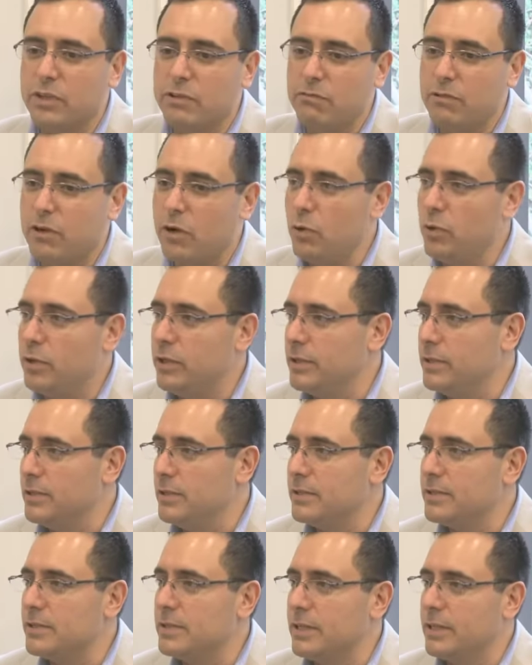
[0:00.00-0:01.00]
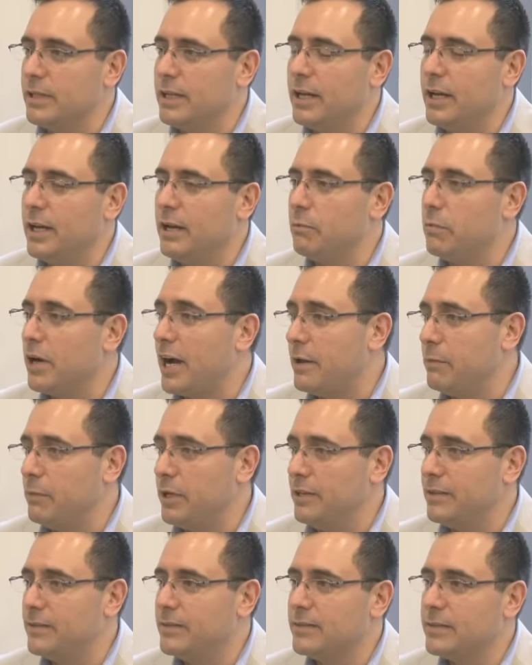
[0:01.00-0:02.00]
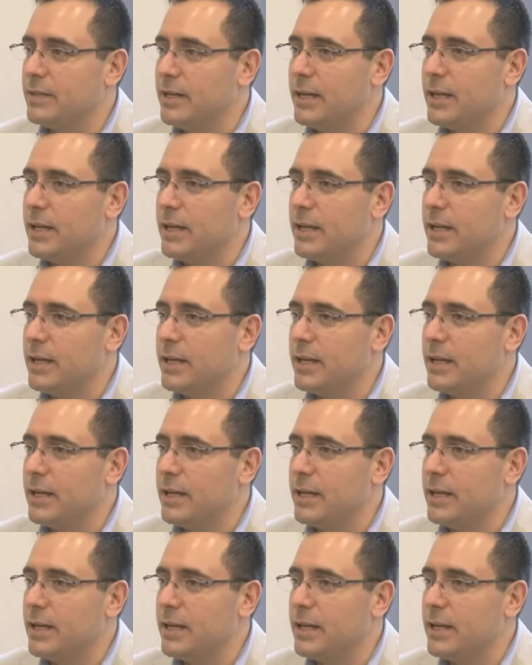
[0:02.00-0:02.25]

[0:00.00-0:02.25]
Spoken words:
rodents, and primates.